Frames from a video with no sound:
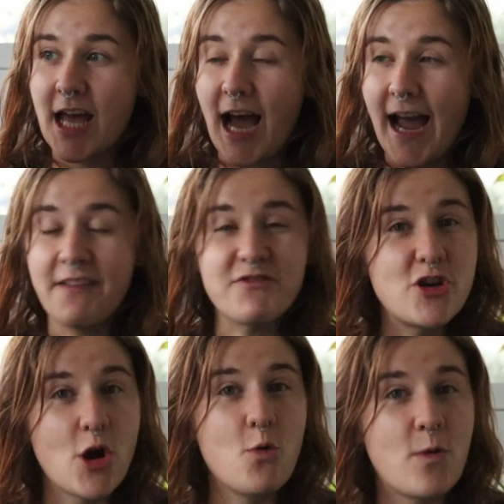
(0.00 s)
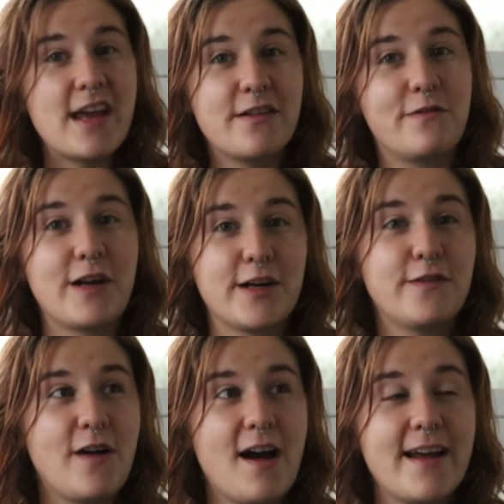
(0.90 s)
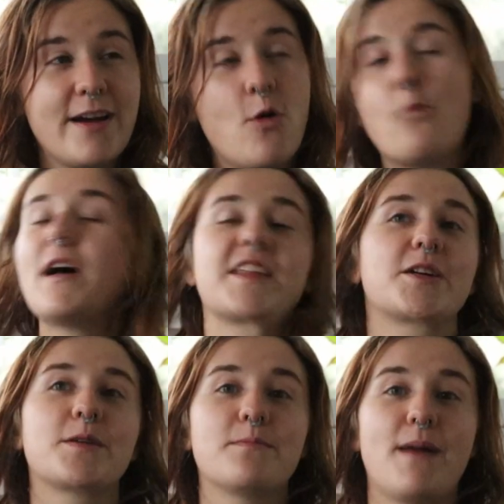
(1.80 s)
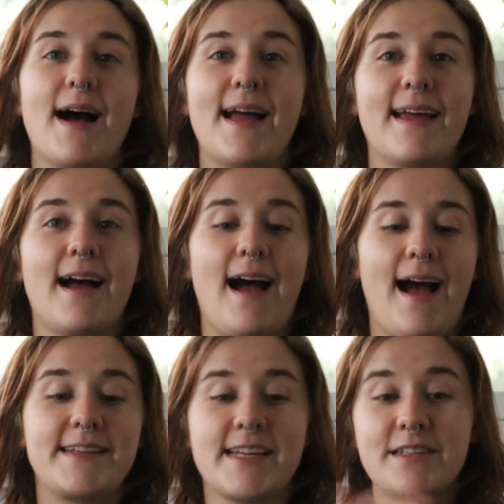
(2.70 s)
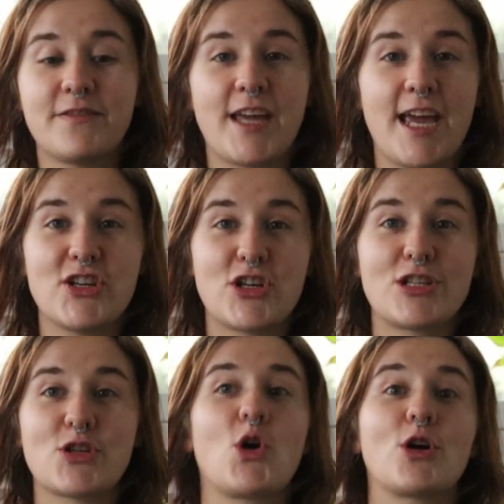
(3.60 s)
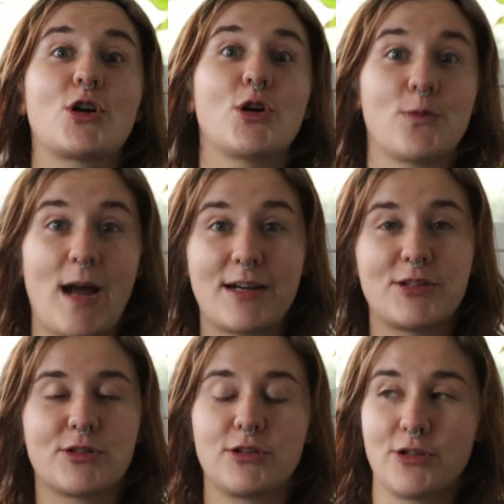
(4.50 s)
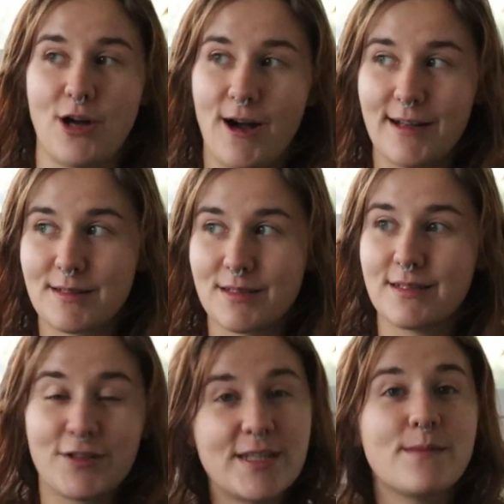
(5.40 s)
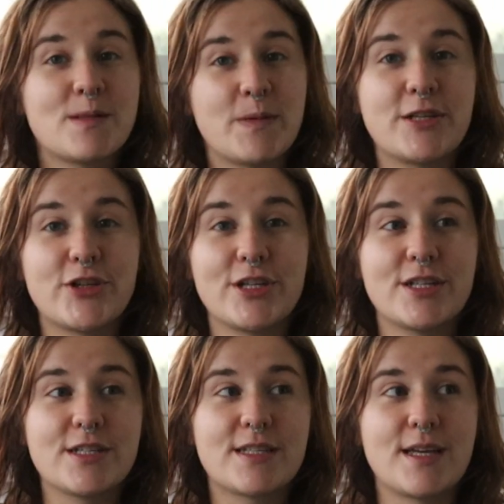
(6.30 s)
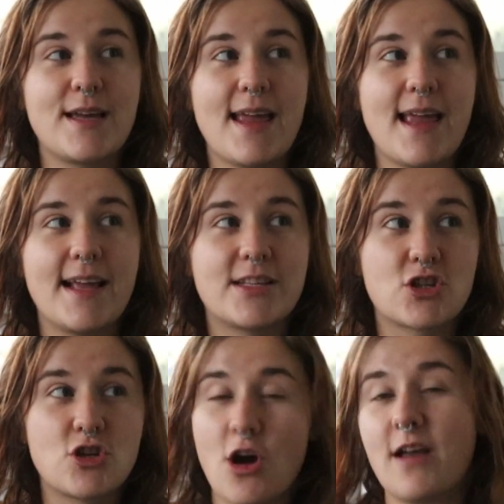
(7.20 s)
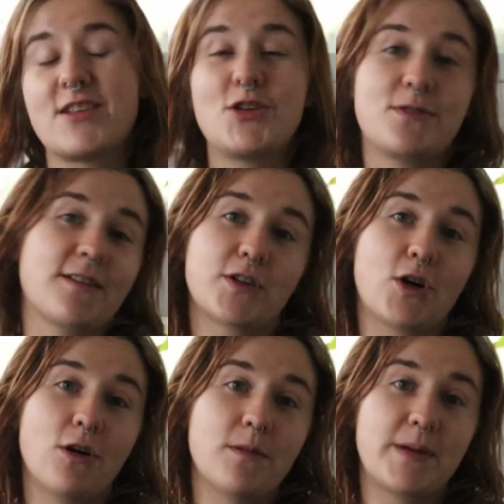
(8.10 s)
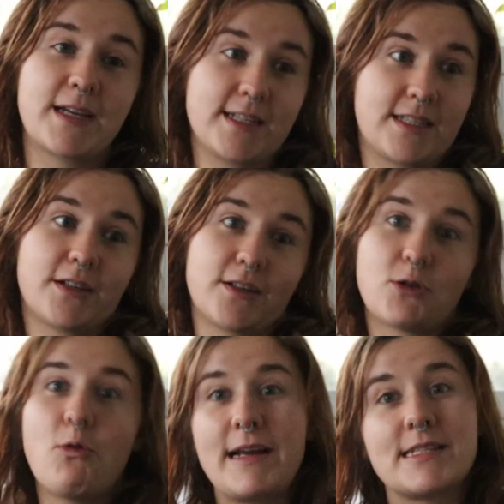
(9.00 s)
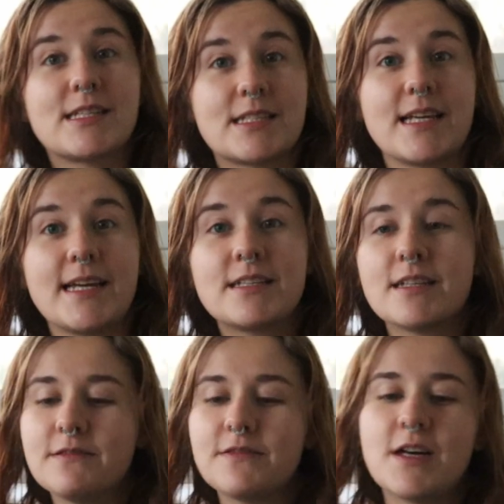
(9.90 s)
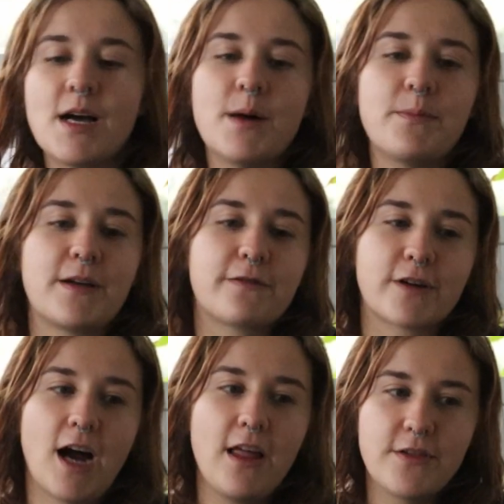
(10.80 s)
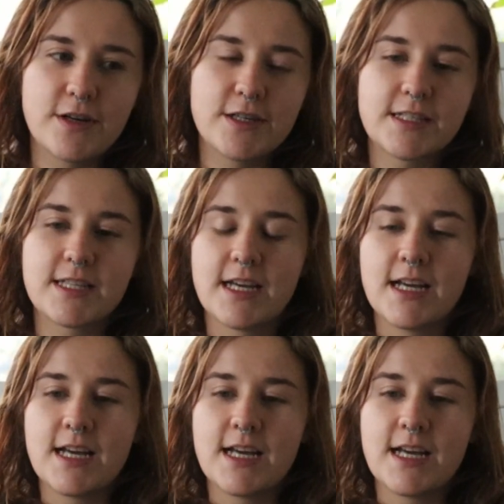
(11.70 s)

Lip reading: I have no way of verifying whether my identifications are correct or not. For some species, it's not too difficult because they're quite distinctive, but for others,